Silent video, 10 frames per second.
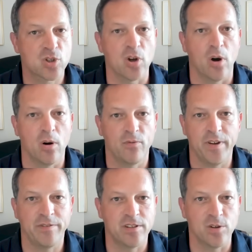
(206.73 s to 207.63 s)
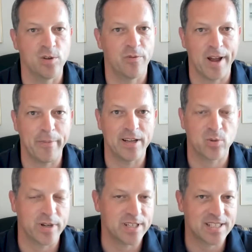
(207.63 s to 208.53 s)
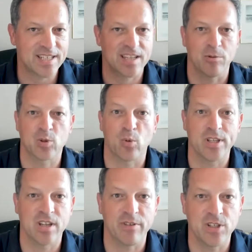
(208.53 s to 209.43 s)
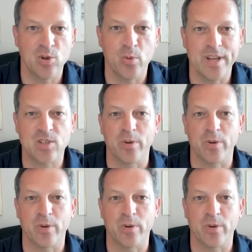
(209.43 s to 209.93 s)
So fifty-two divided by twenty-six, that was once every two weeks.